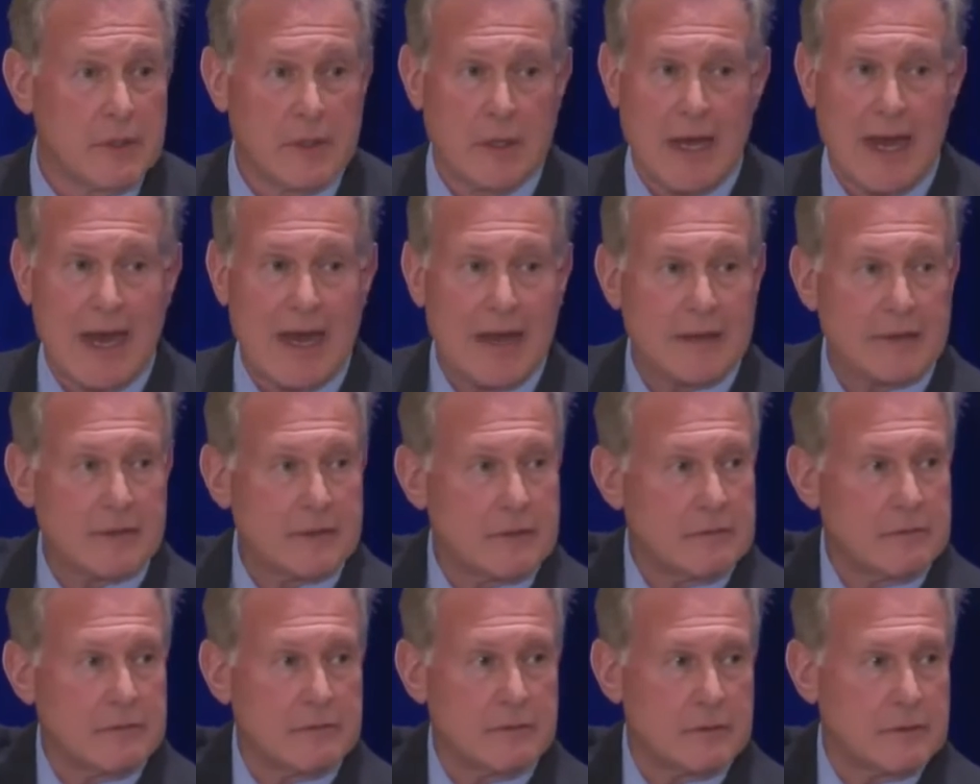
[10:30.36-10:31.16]
And
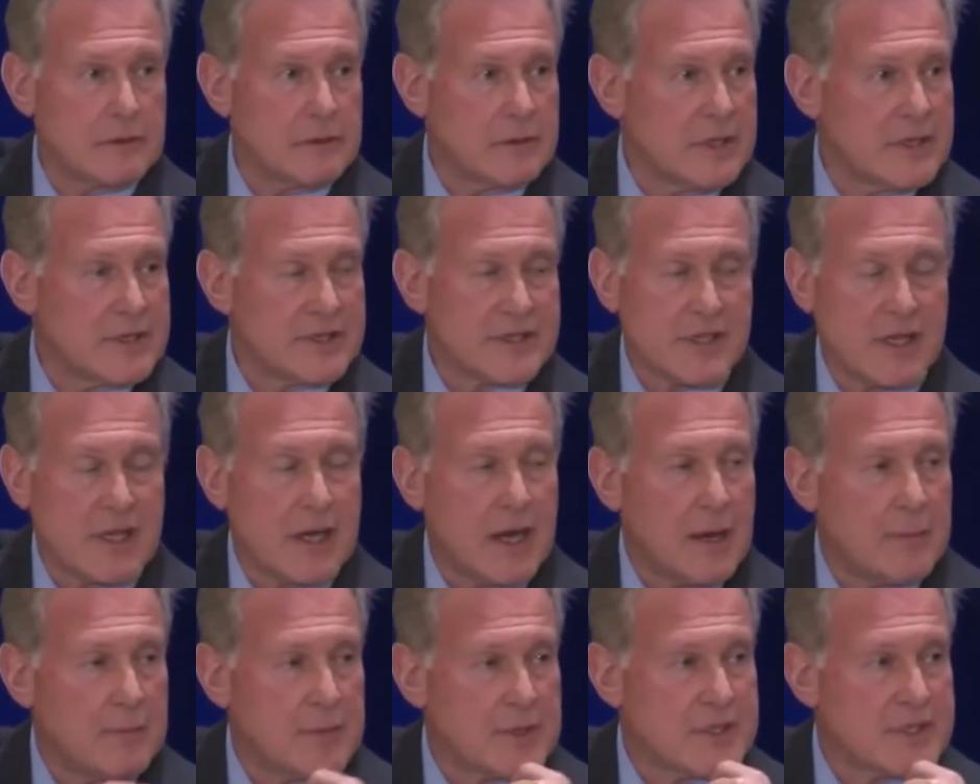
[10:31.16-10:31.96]
it's
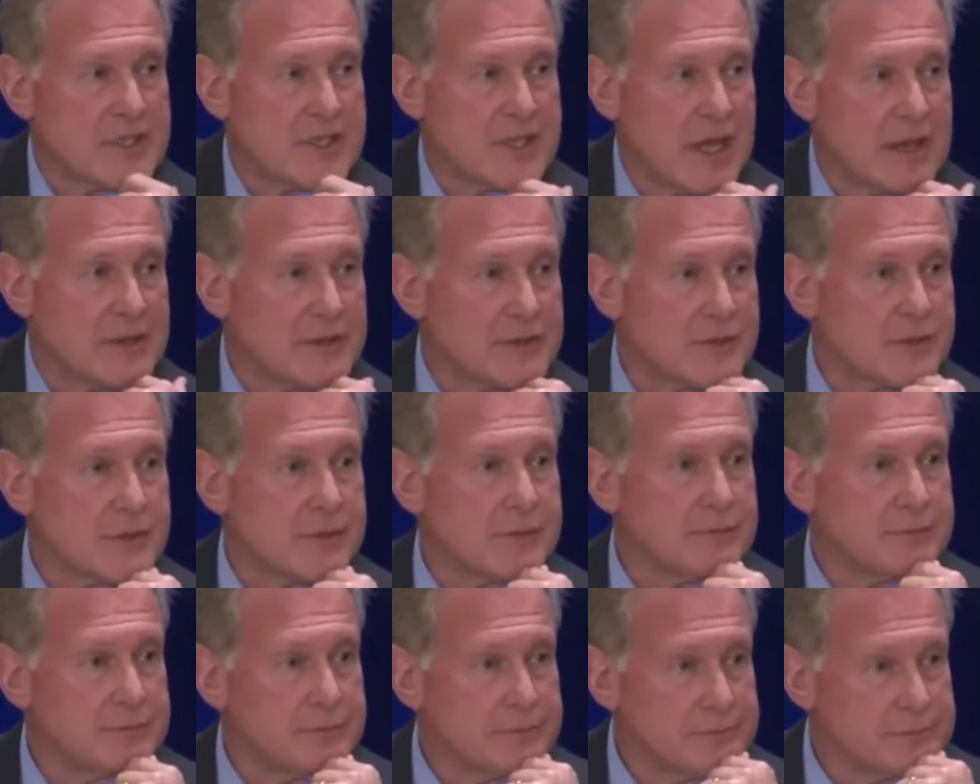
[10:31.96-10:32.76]
common sense.
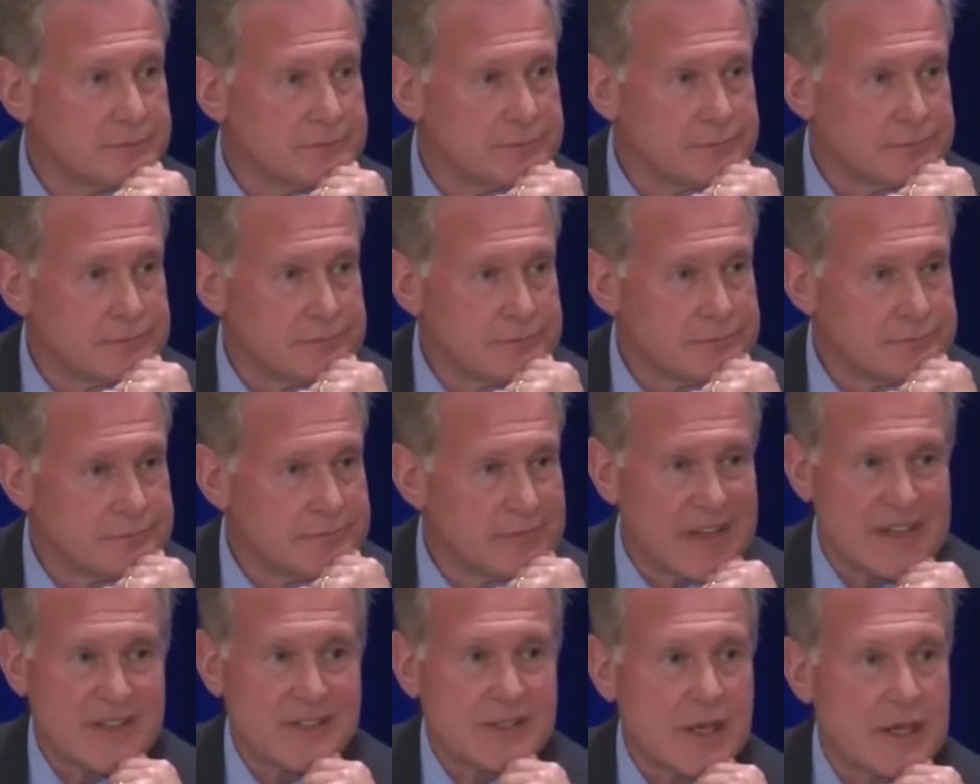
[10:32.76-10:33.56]

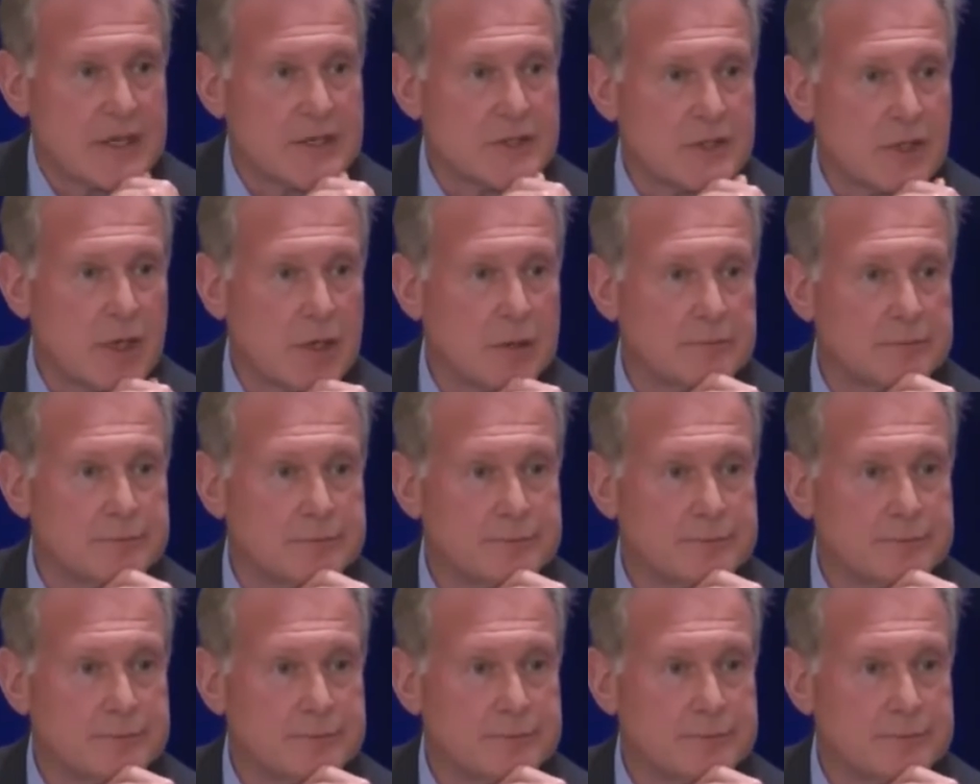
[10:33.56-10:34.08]
They say so.